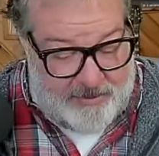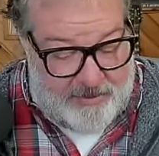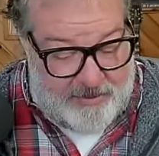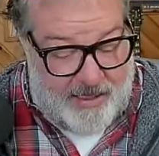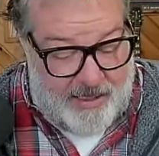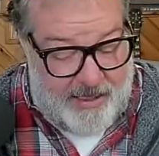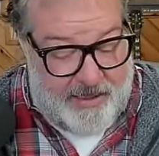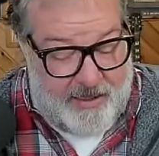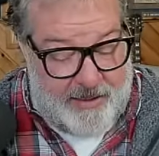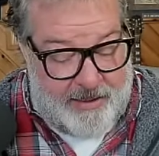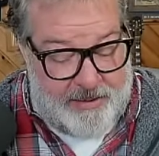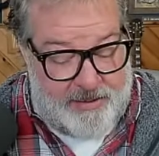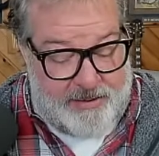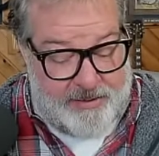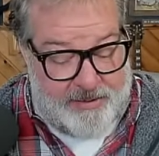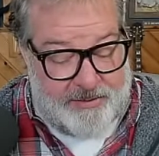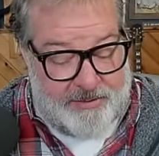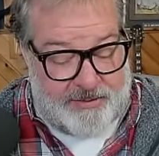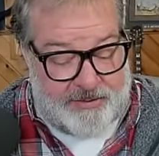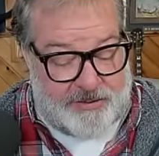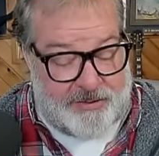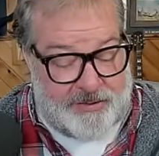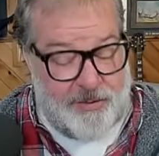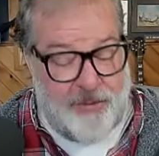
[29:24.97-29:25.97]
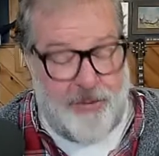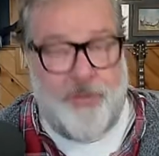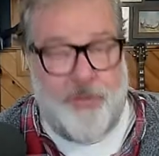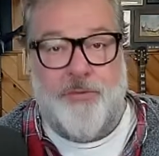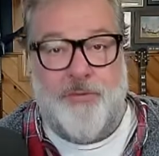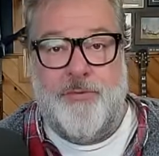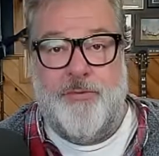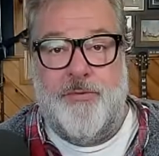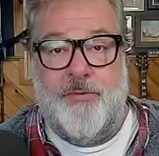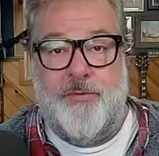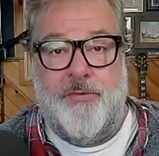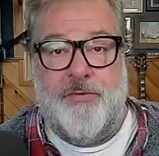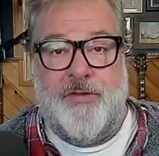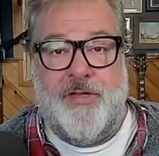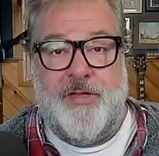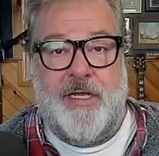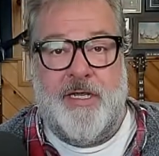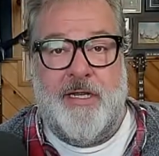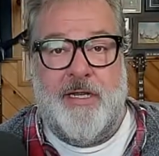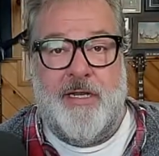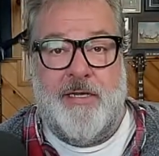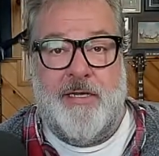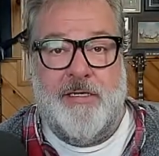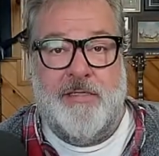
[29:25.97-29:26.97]
And so
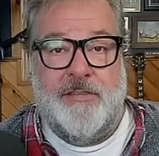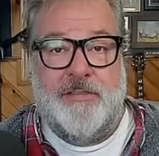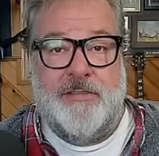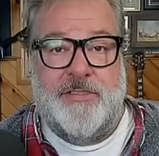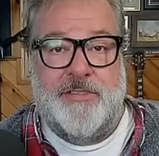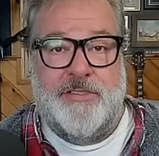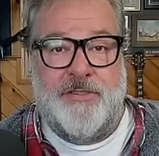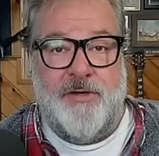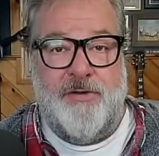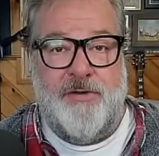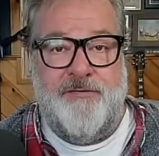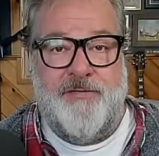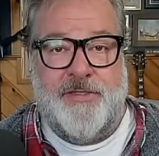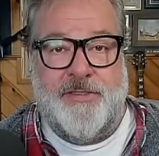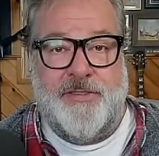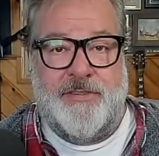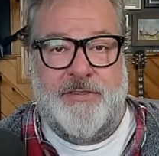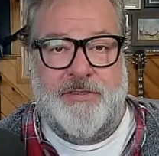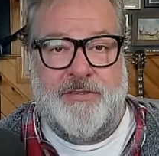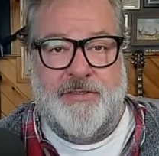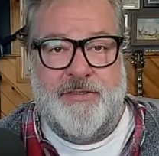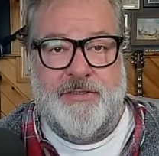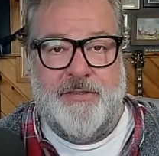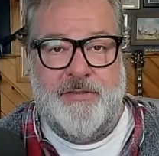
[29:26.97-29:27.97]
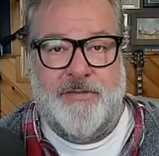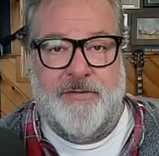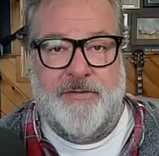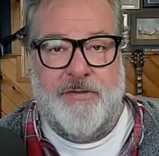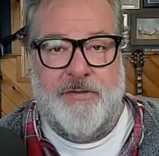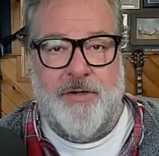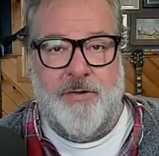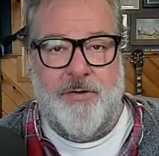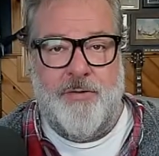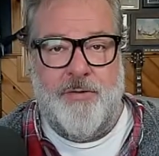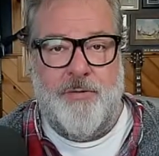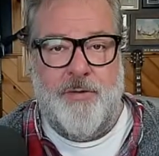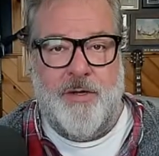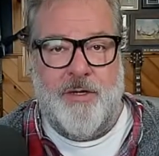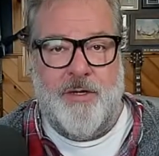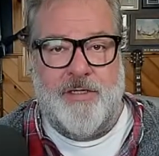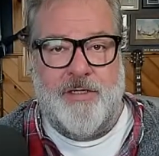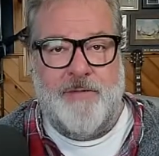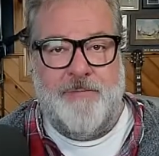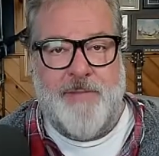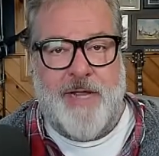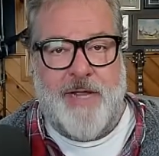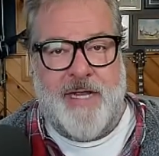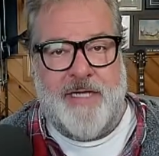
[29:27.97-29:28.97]
the servants go to work.
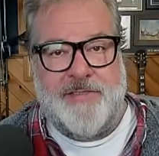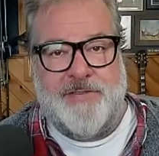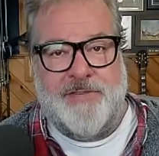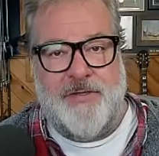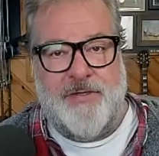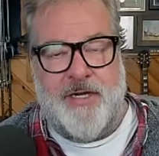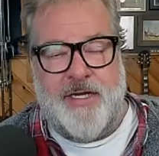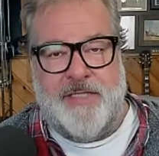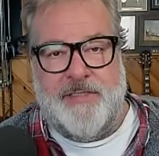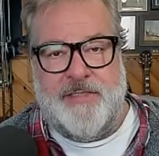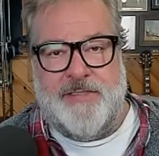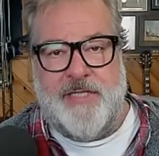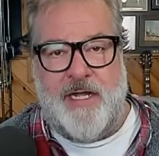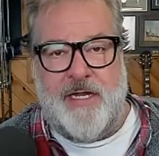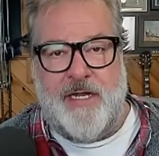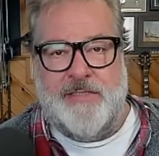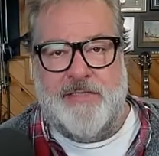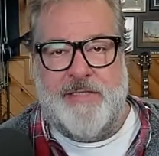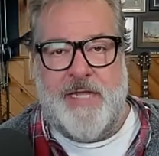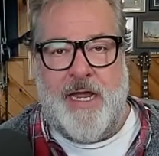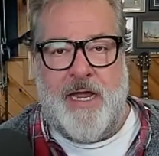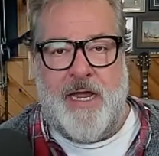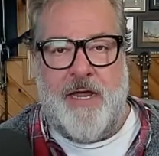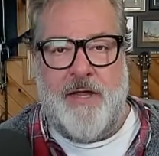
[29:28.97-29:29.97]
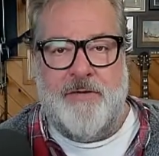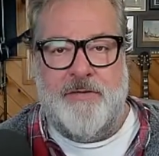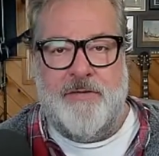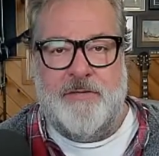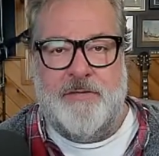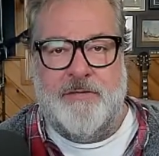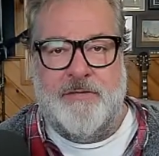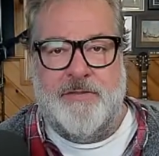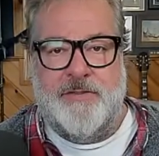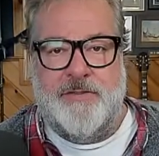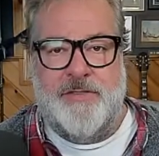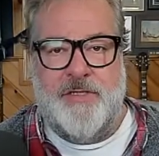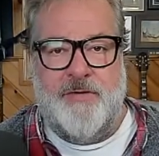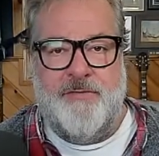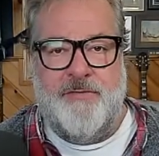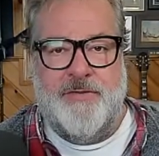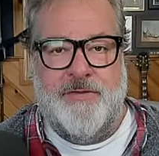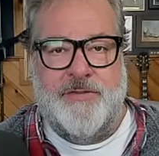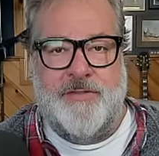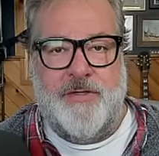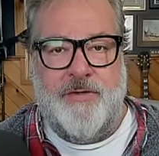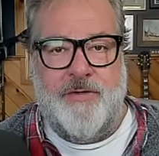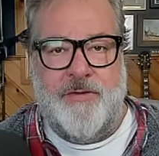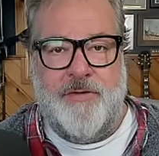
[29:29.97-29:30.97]
The master heads out of town.
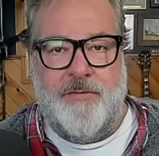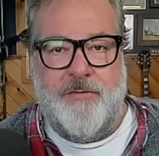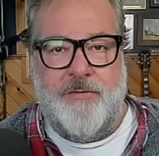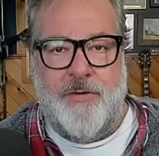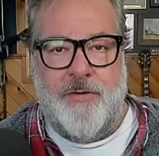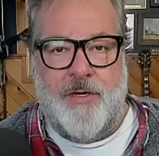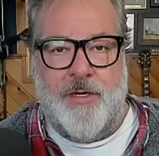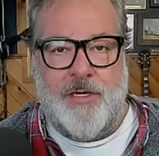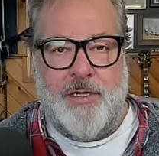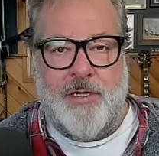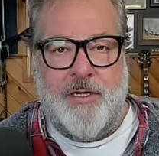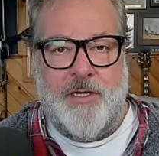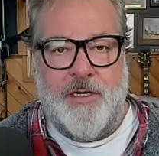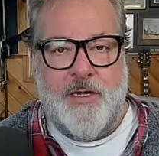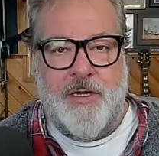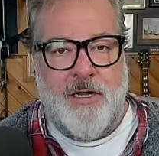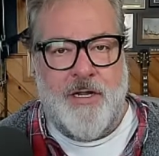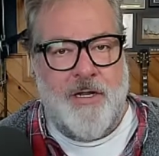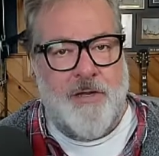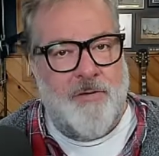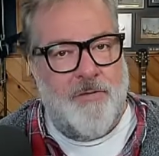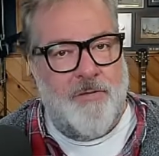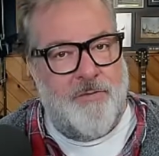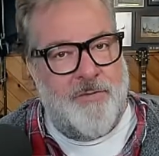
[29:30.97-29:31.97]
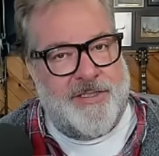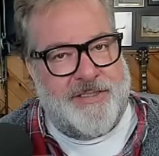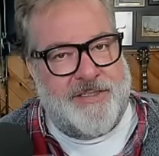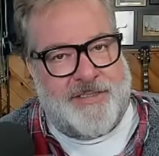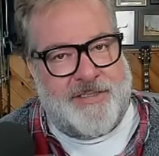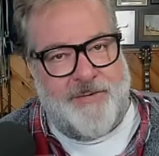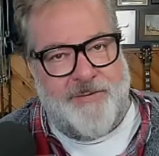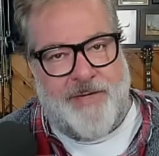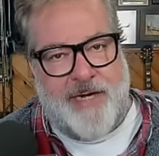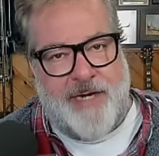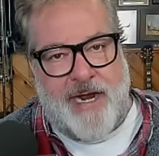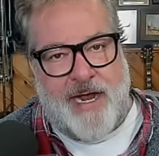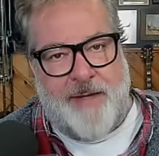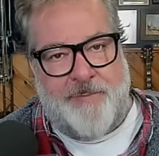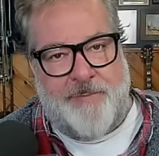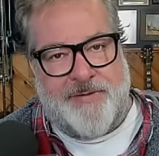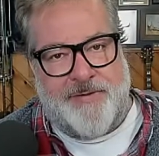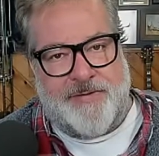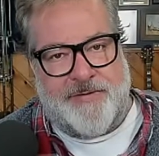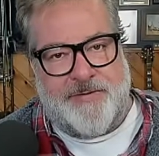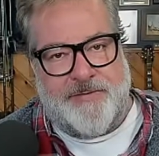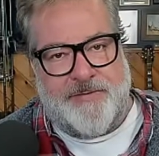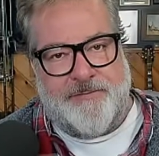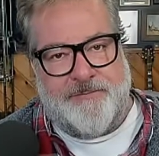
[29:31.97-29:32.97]
Servants go to work. We see what
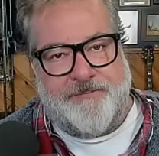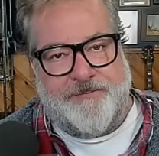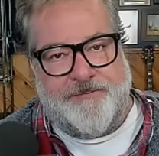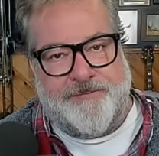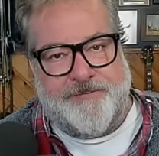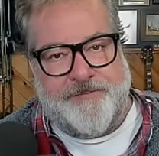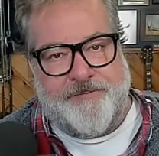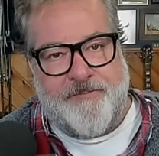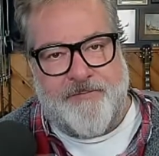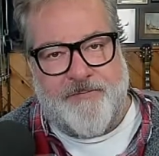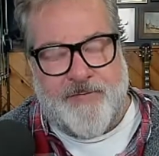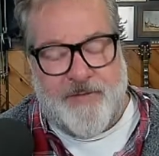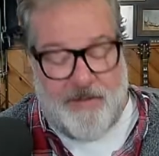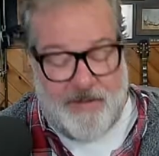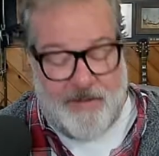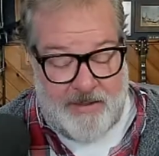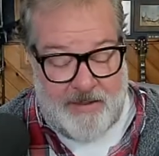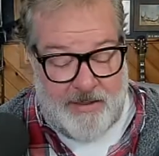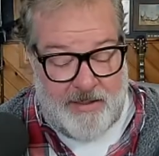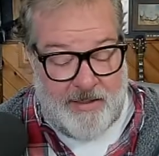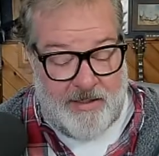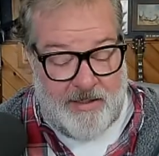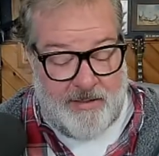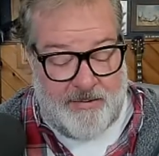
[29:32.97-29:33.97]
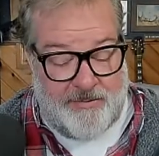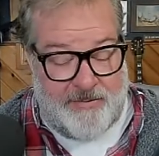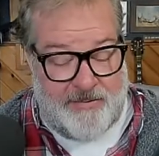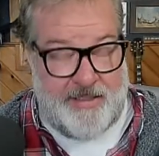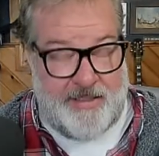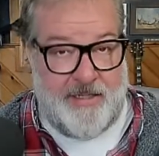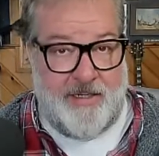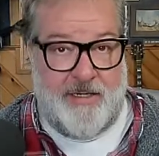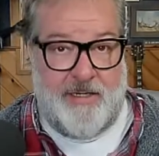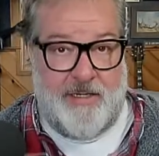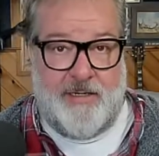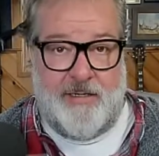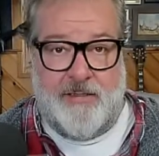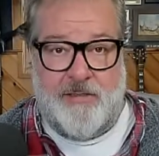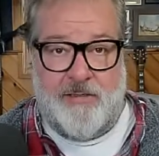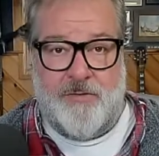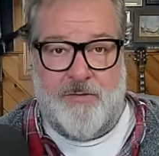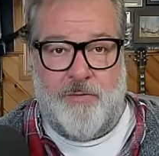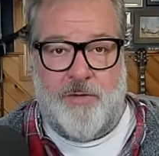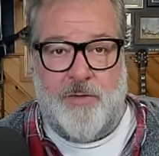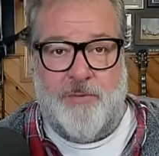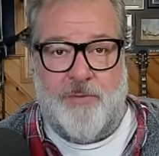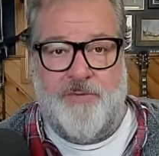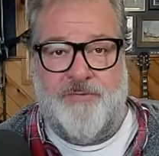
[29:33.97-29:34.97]
happens. The
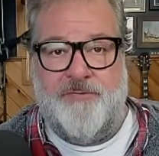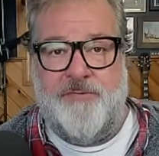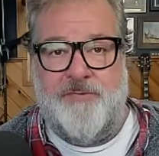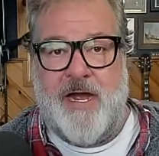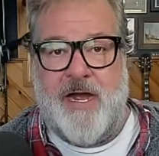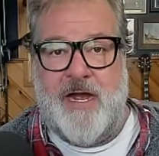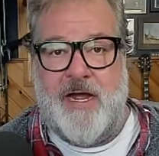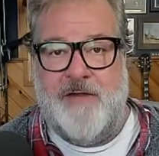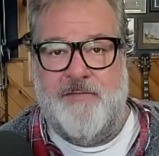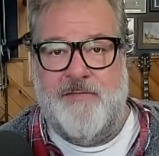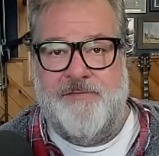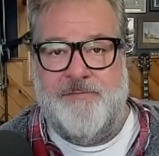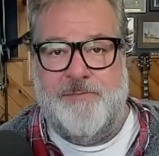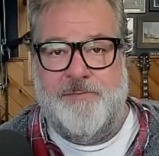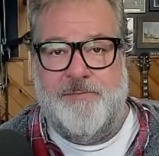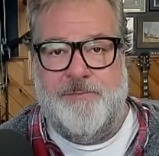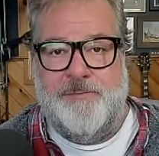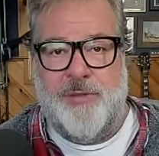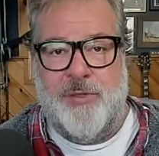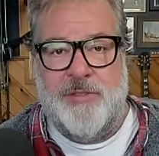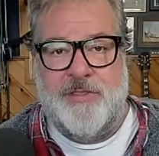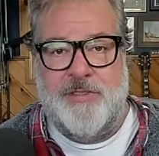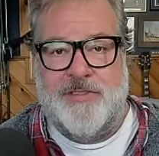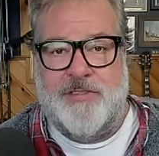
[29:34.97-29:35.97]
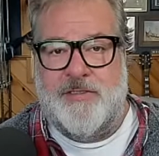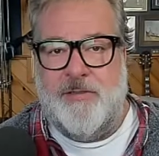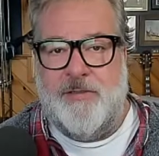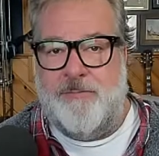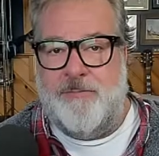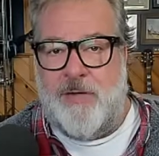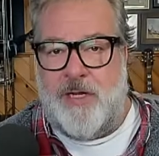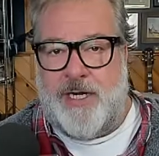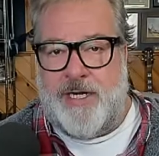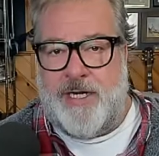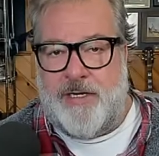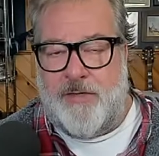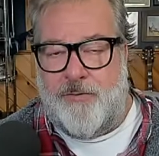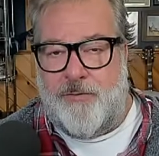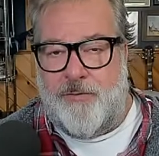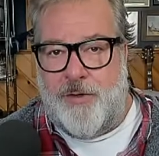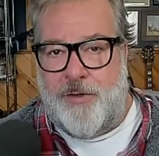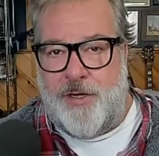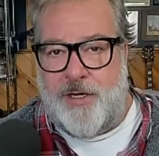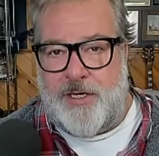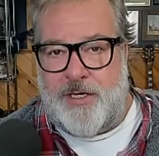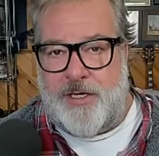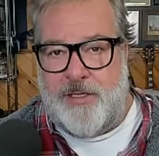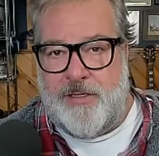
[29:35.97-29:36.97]
one with 5 puts the money to
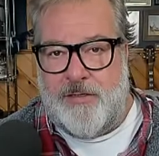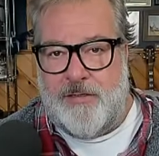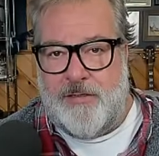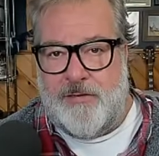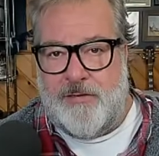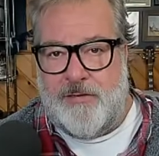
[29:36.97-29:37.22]
work,